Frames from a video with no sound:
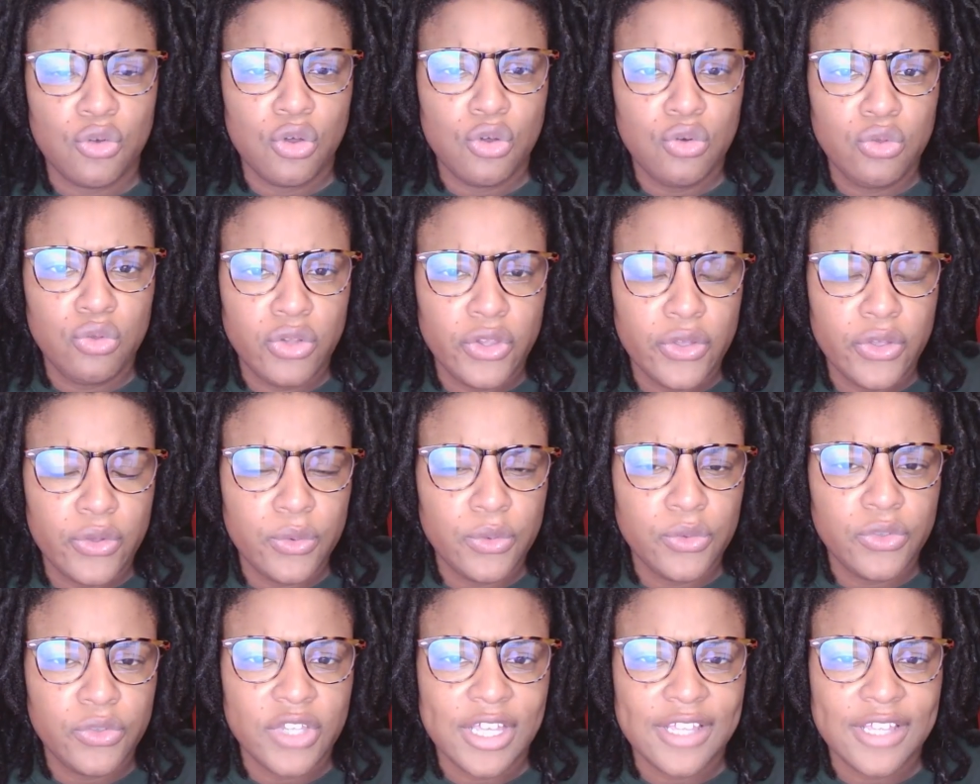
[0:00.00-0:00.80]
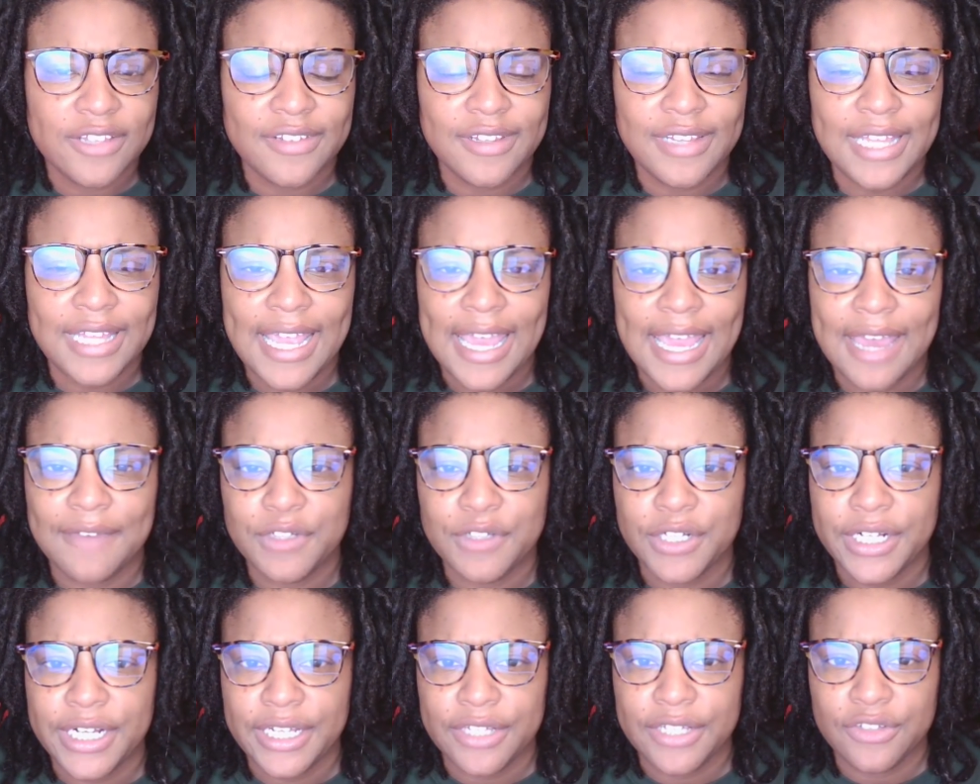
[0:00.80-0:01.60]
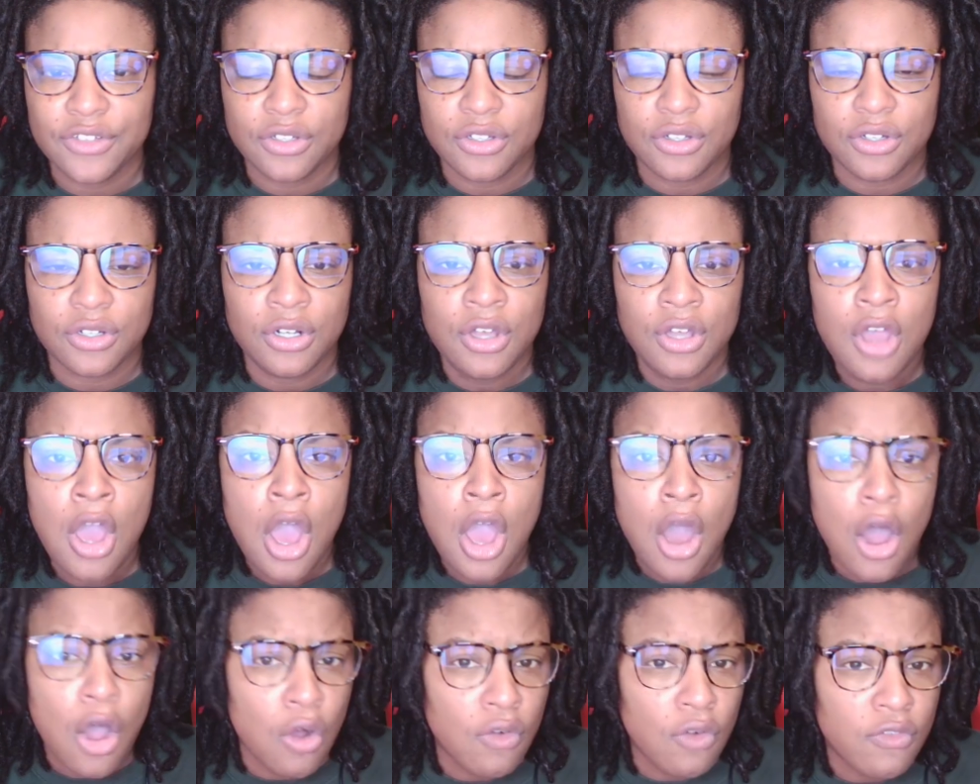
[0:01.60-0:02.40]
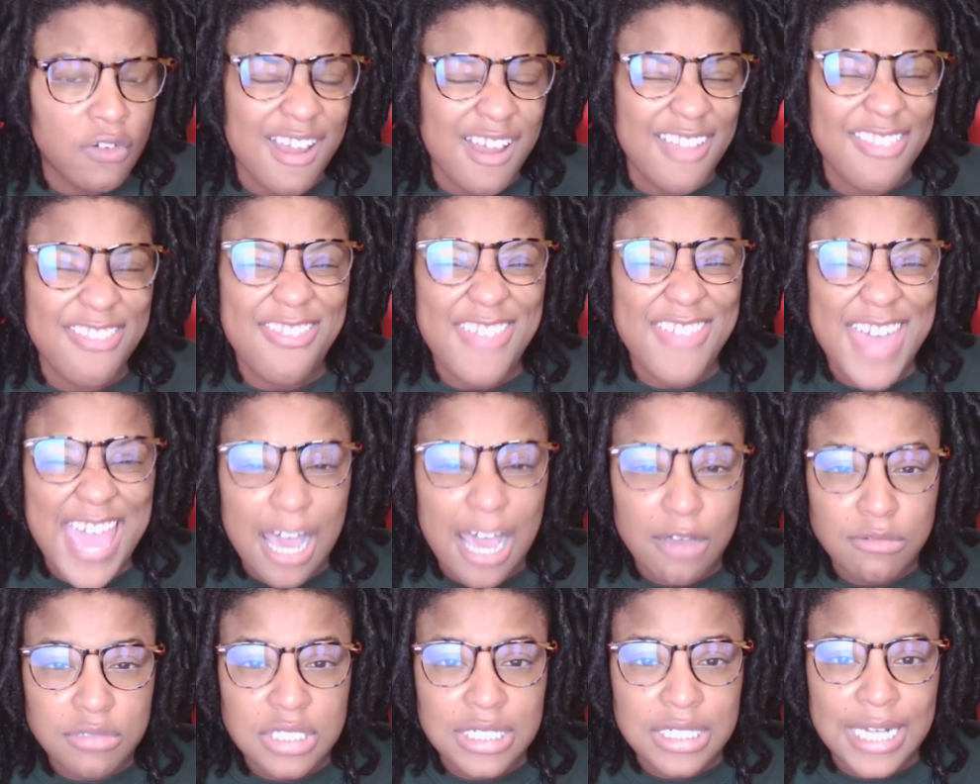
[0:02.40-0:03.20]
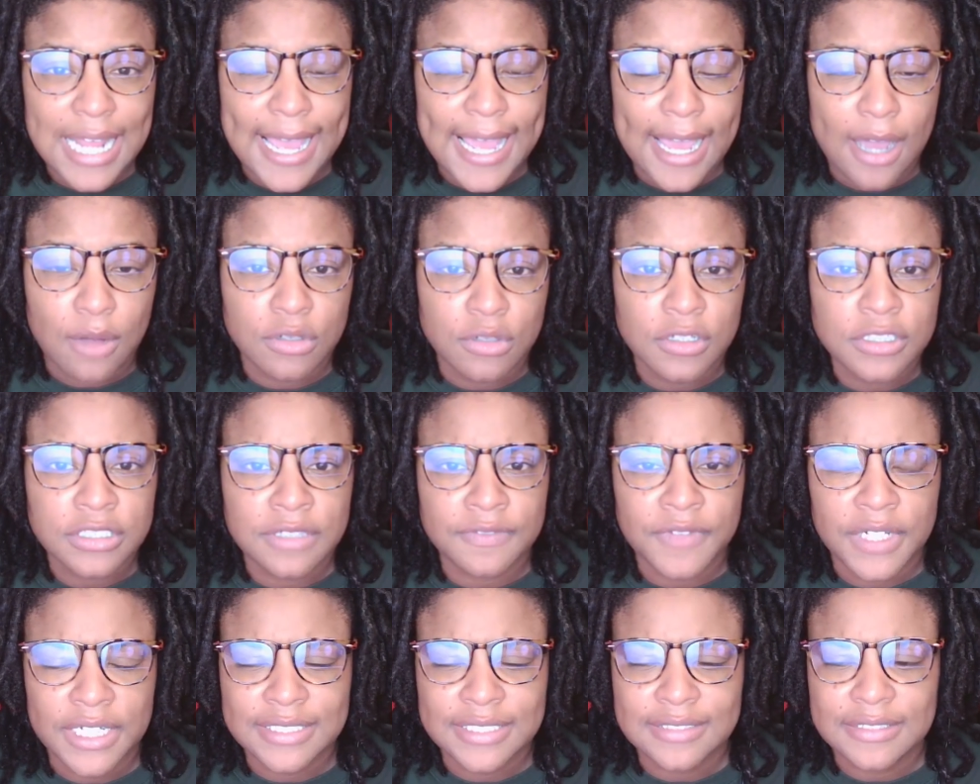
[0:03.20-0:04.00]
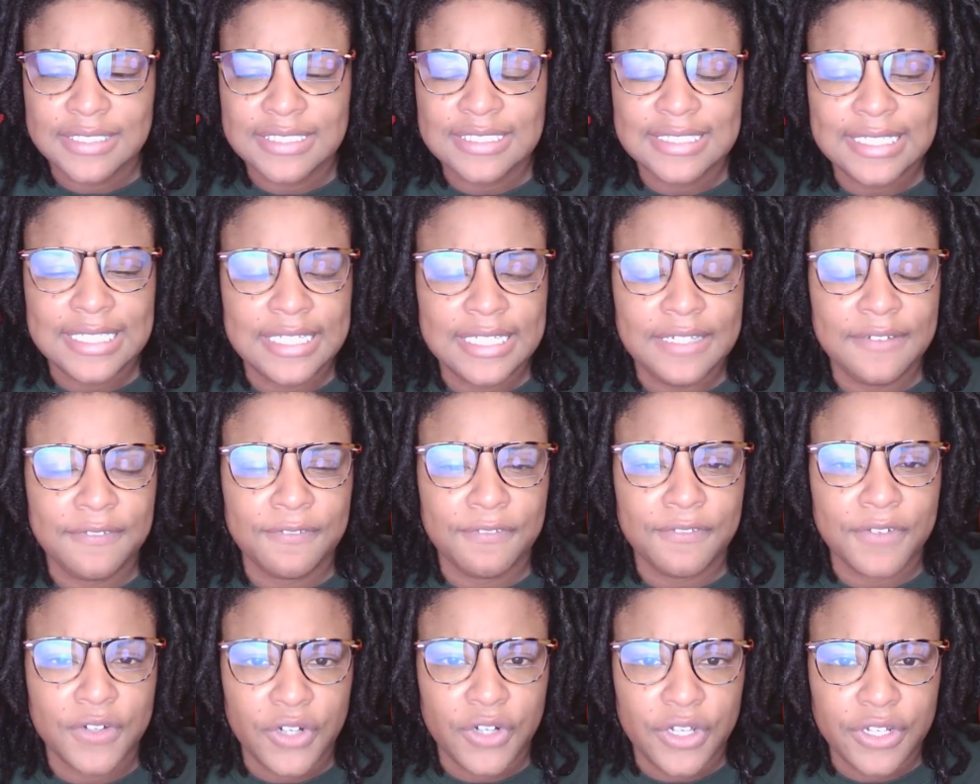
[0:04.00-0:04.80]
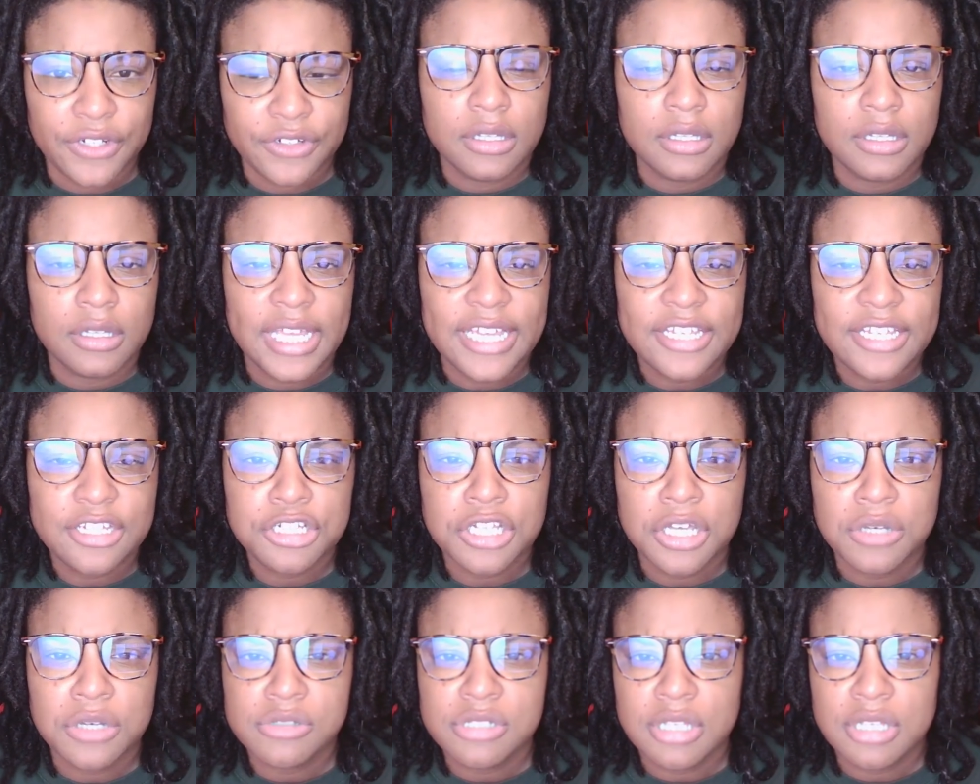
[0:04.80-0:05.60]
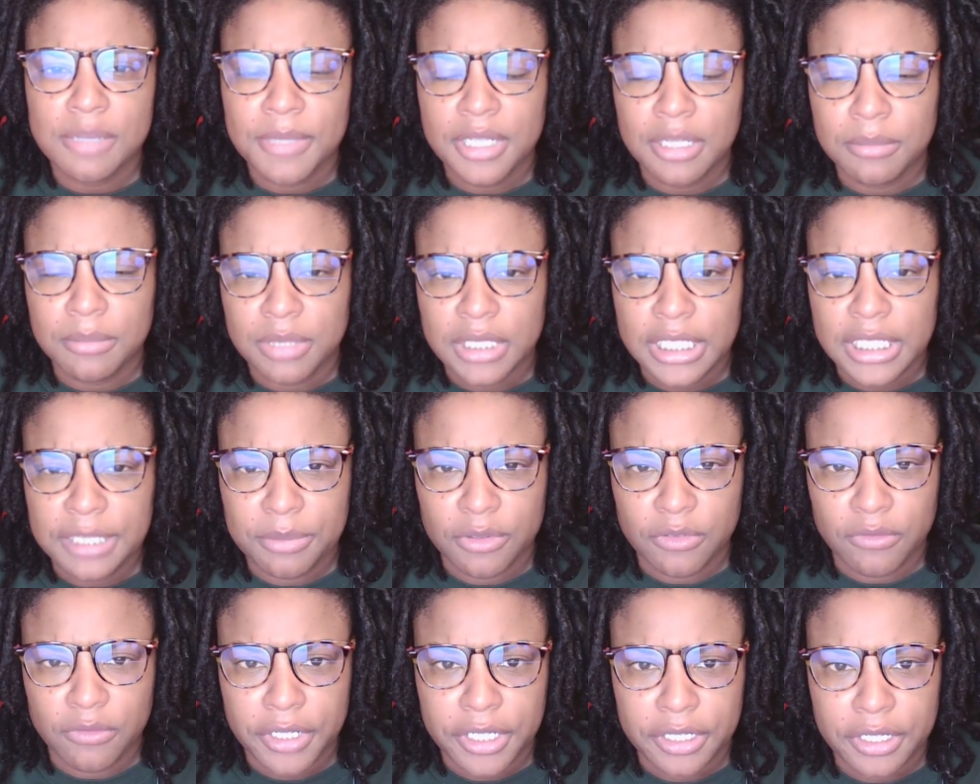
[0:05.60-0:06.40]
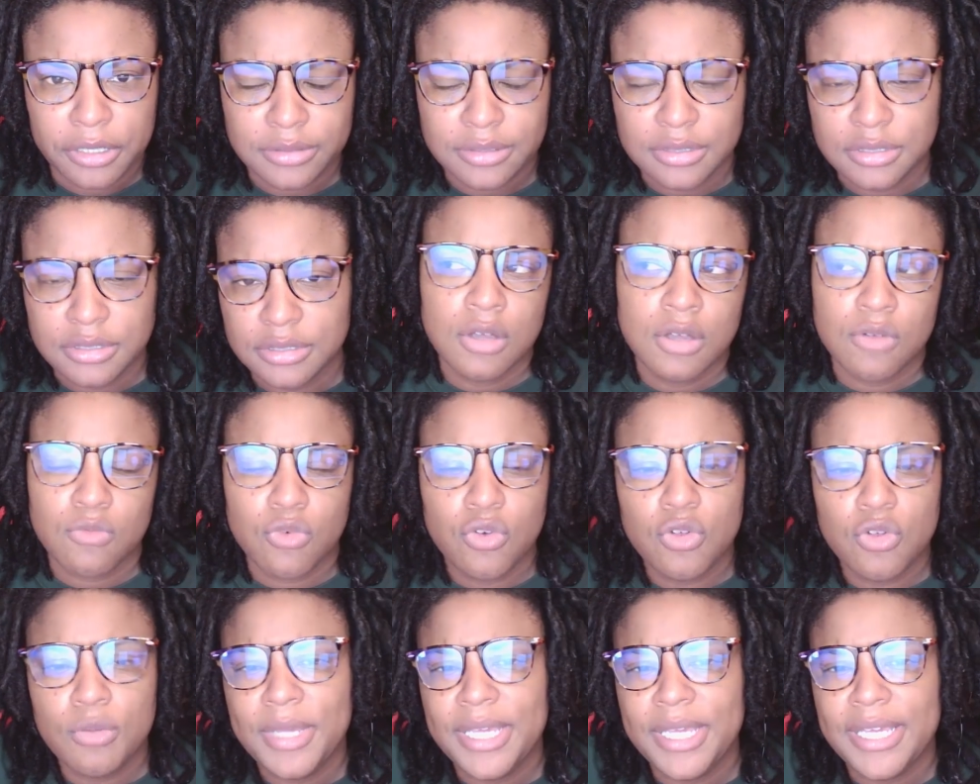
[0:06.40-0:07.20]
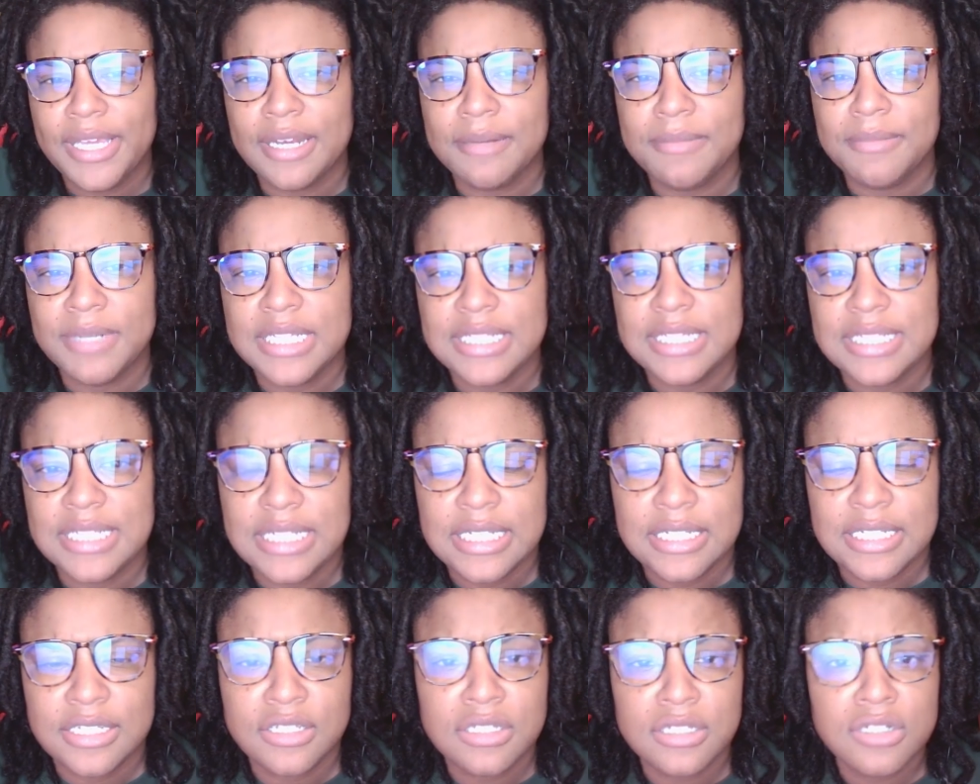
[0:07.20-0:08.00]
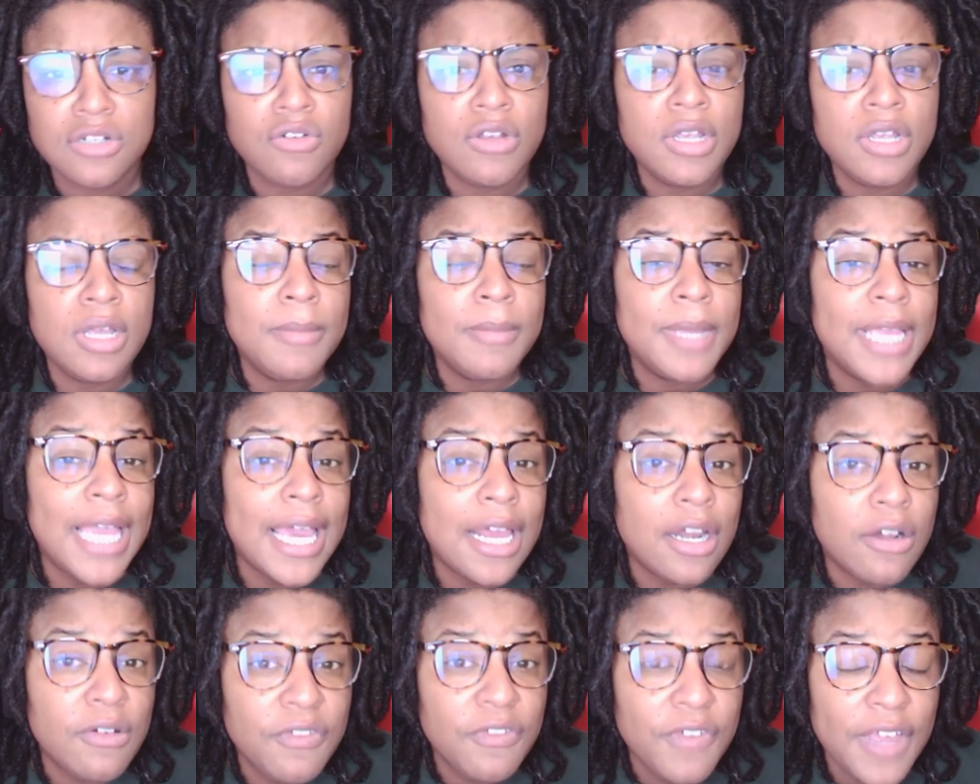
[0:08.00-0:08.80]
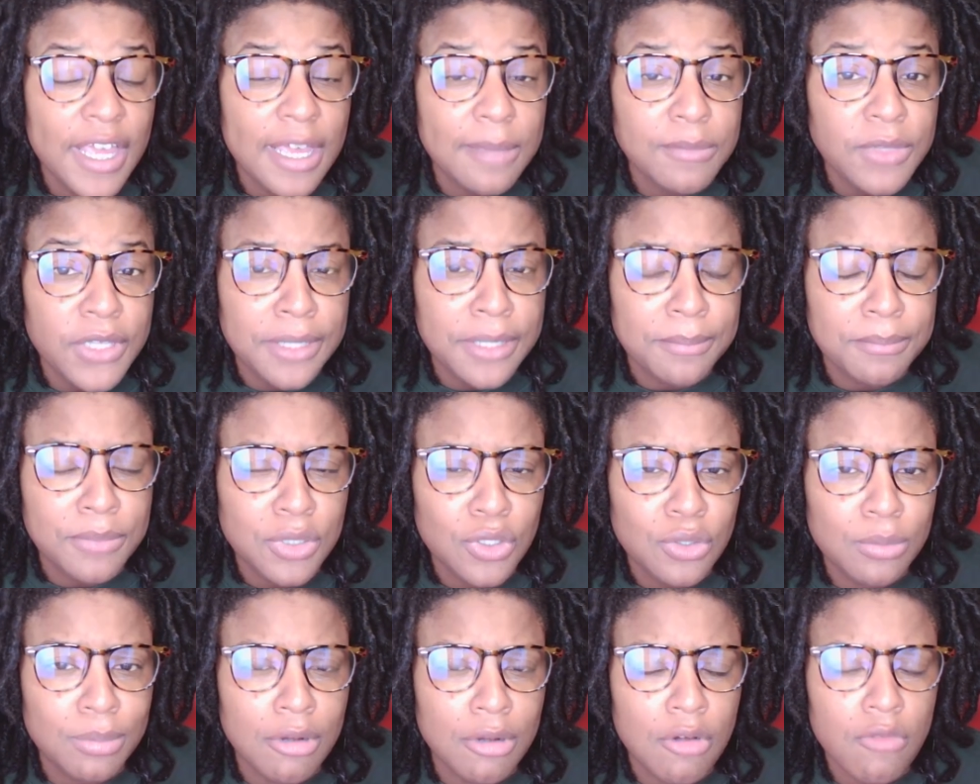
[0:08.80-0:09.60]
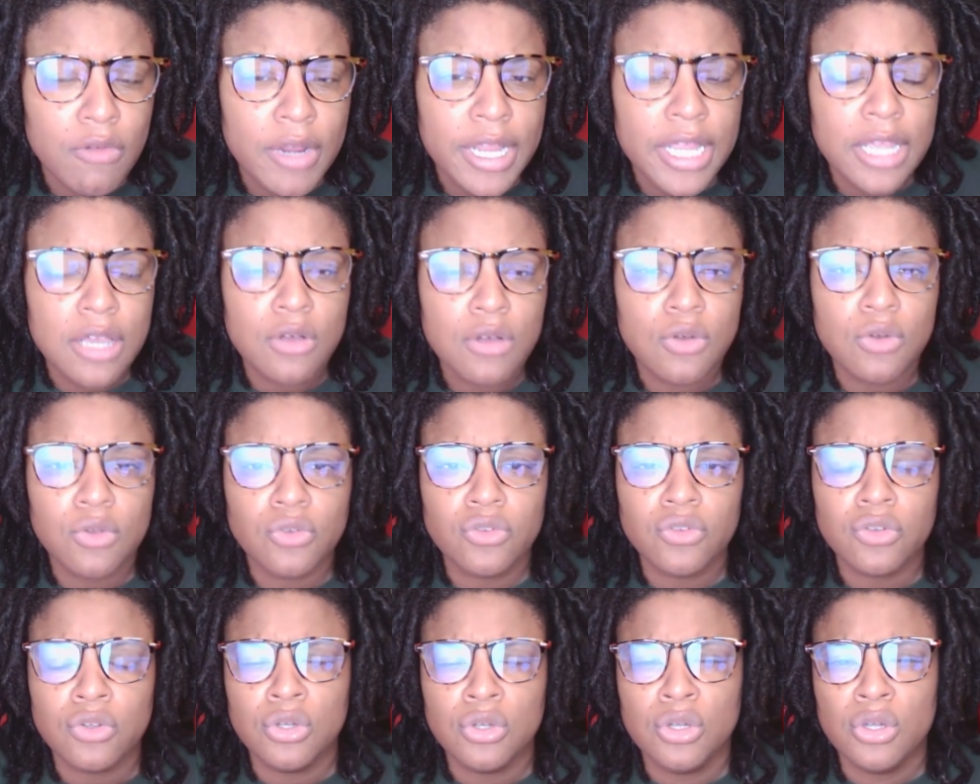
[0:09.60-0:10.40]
Hulu says that they have their hands on over 1,000 hours of unseen footage. They show some of the bleeper reels. Ruby can be seen screaming at her family in blooper reels.